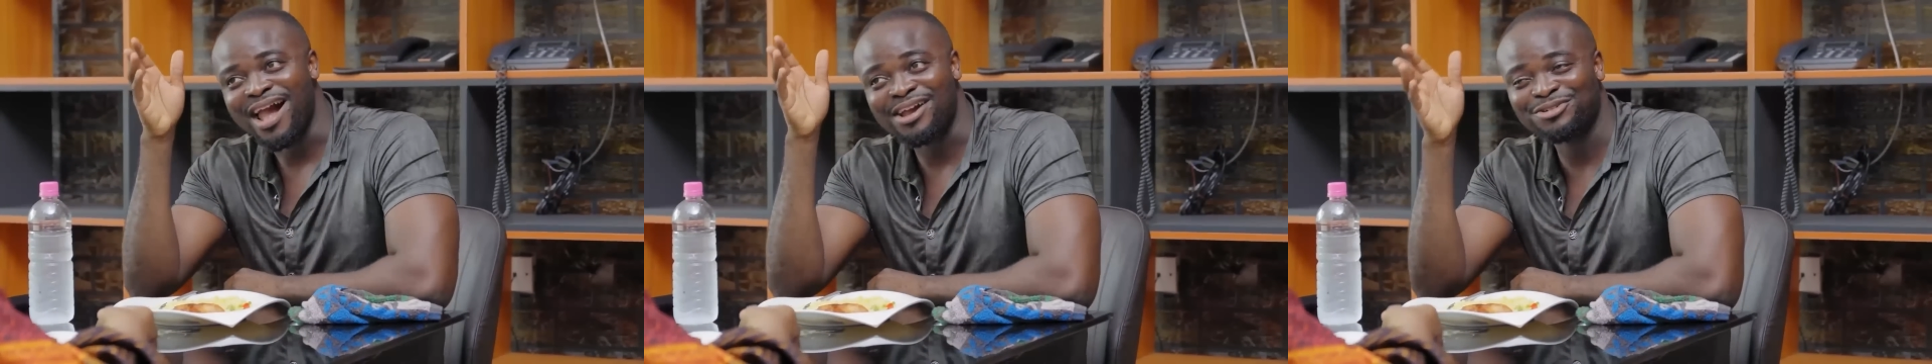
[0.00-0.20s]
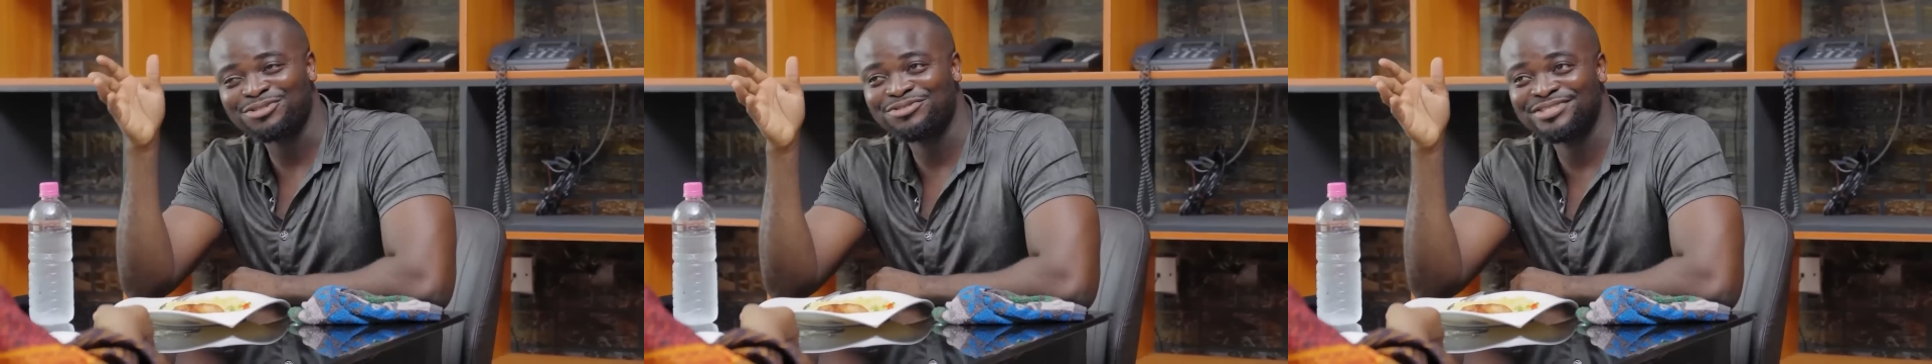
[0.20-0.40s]

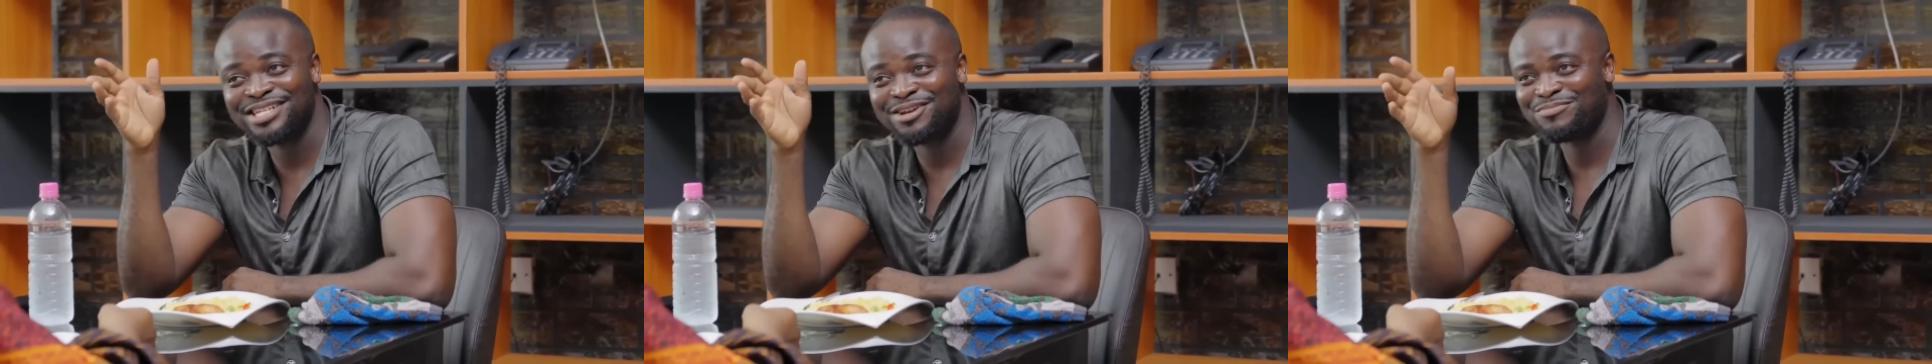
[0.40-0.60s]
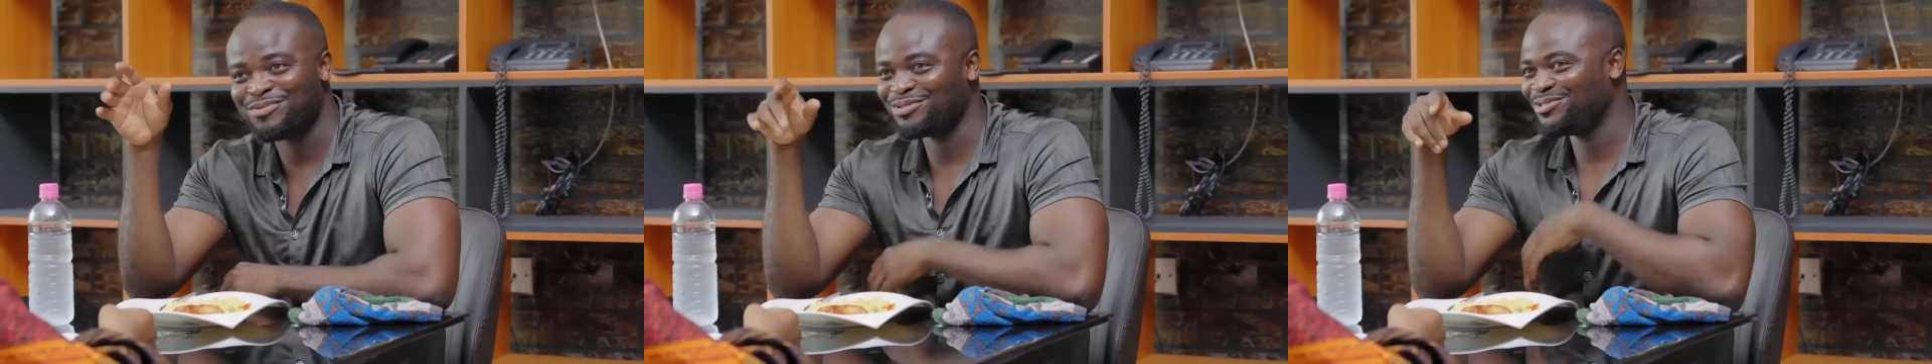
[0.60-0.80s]
I
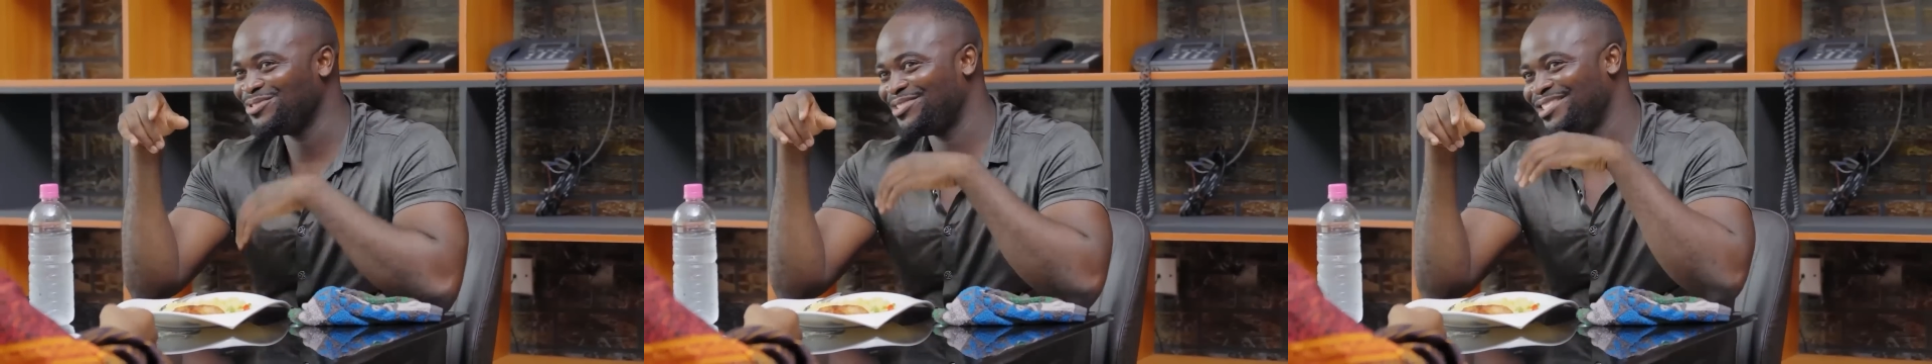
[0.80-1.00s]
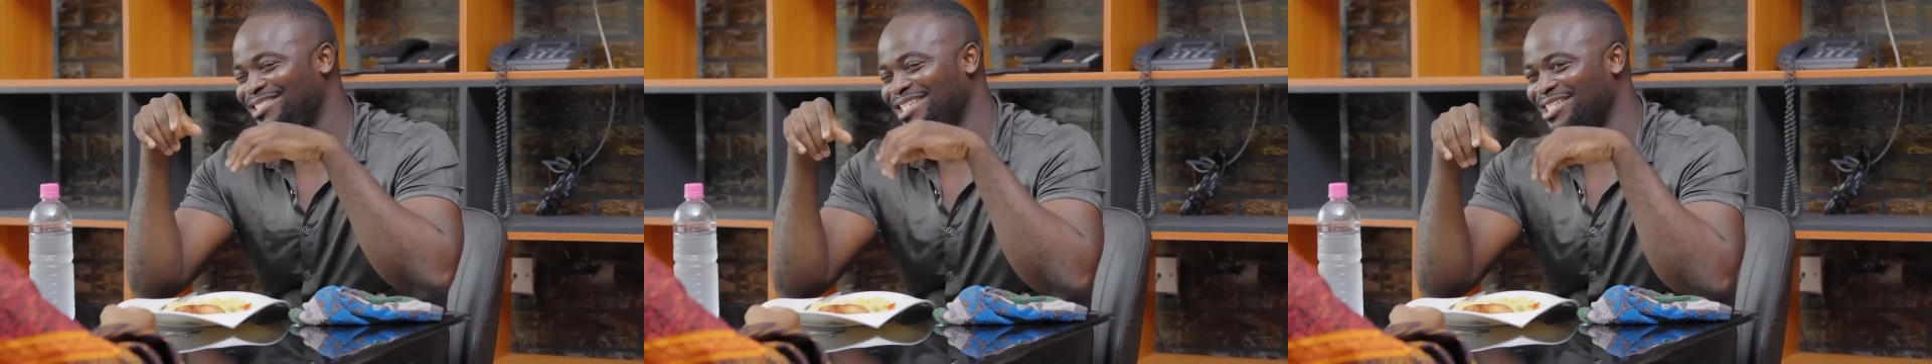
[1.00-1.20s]
couldn't help but
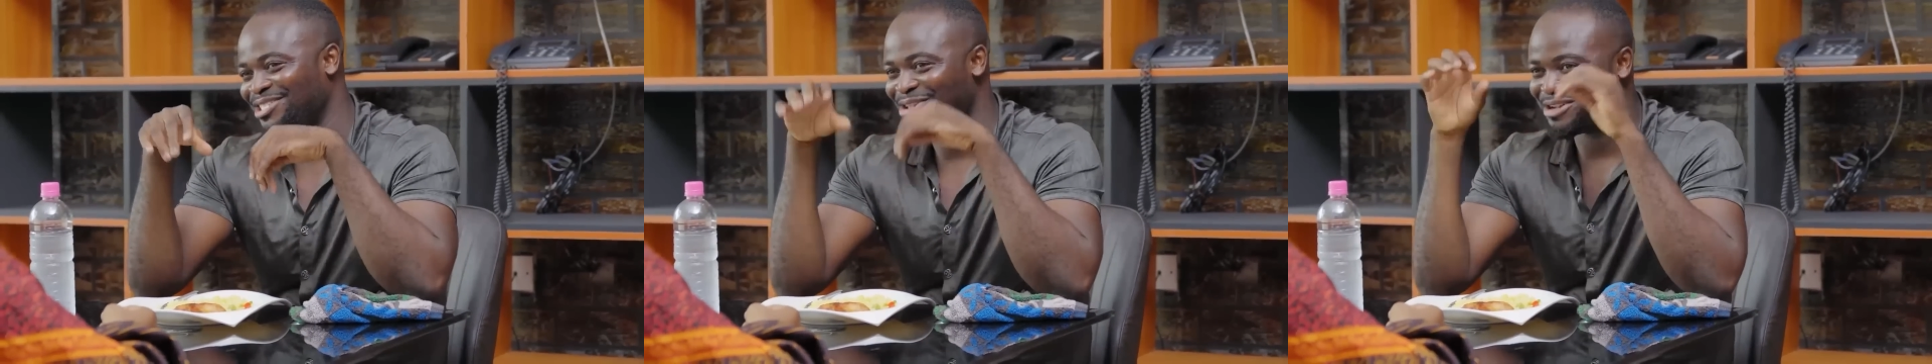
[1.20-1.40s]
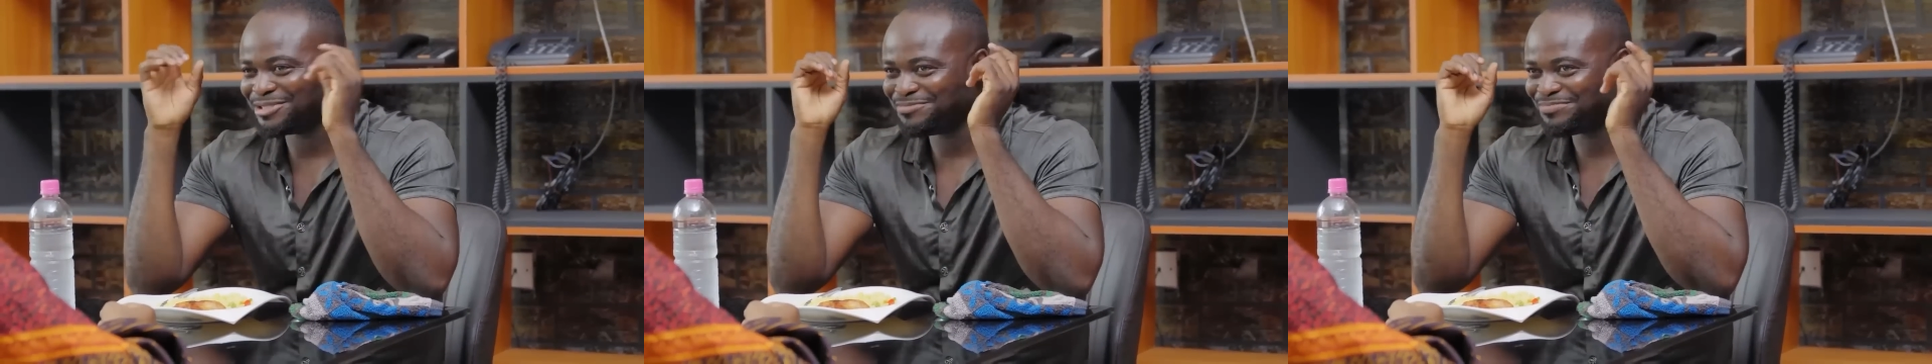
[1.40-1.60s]
notice
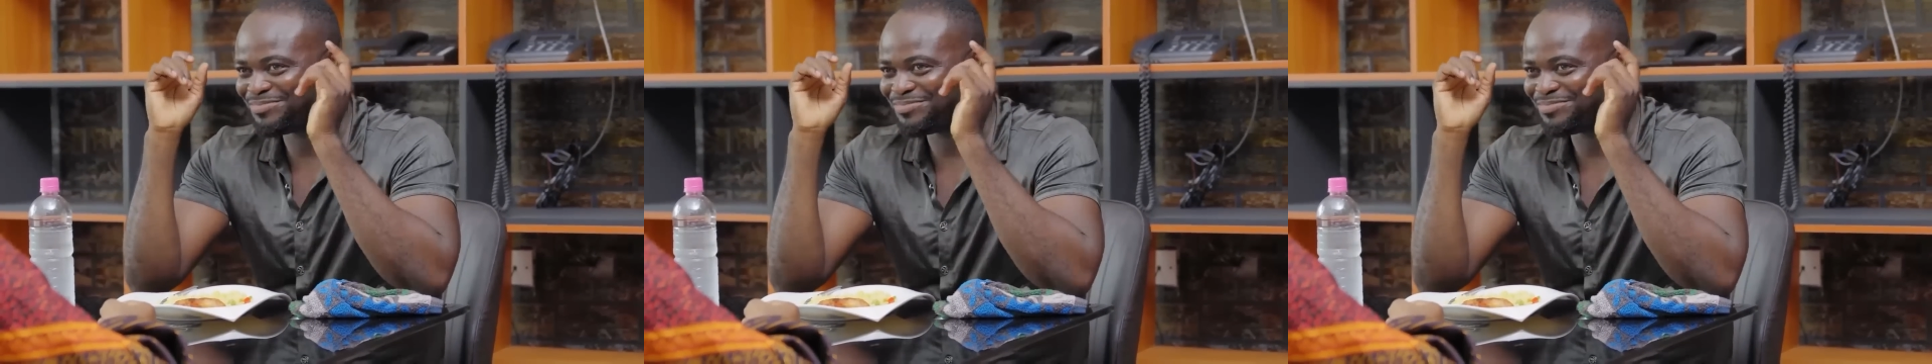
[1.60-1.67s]
that